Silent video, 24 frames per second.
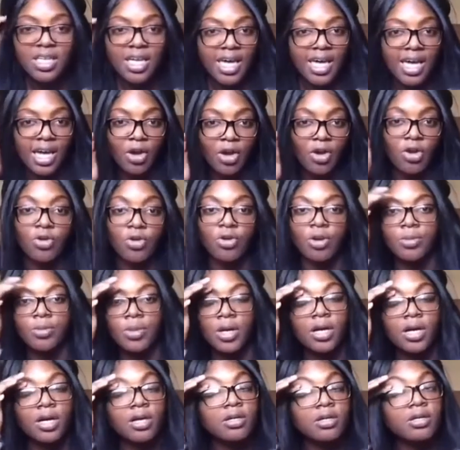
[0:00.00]
And her grandma
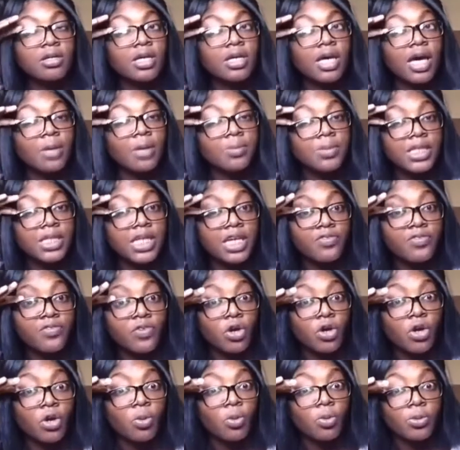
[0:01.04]
had been dead for
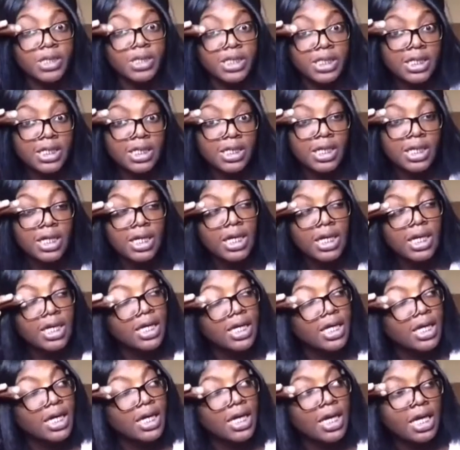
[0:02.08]
a week,
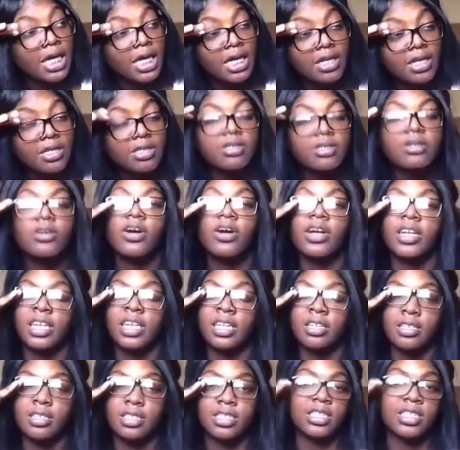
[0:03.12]
and
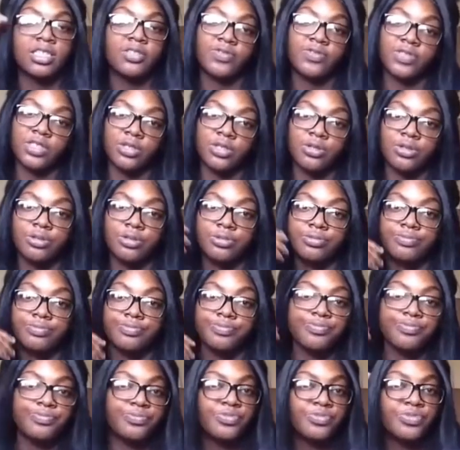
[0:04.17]
R.Kelly didn't even tell her,
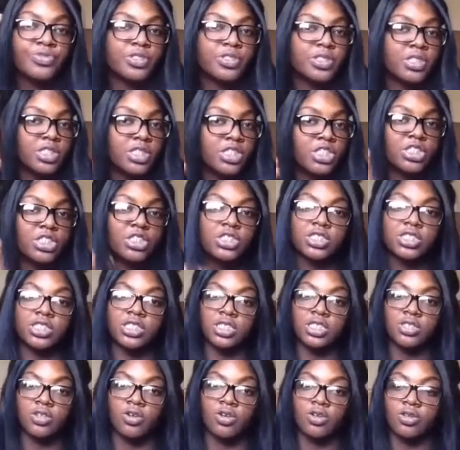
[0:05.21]
because she just
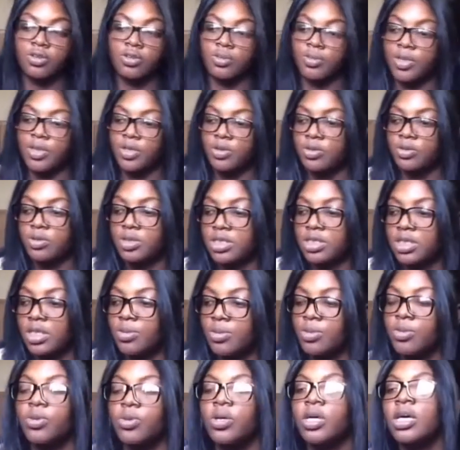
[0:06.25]
seen all the mail on the
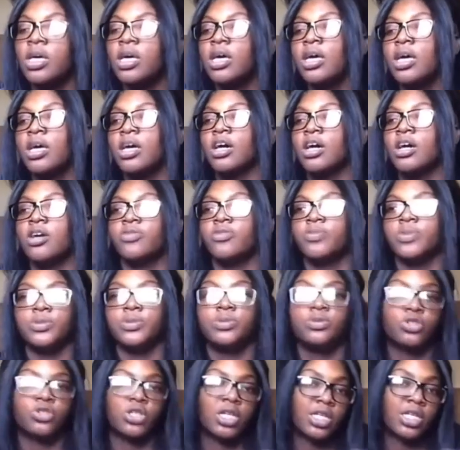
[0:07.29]
table of
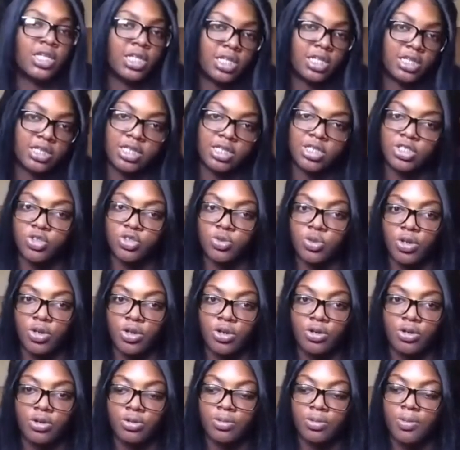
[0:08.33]
people trying to get in touch with her,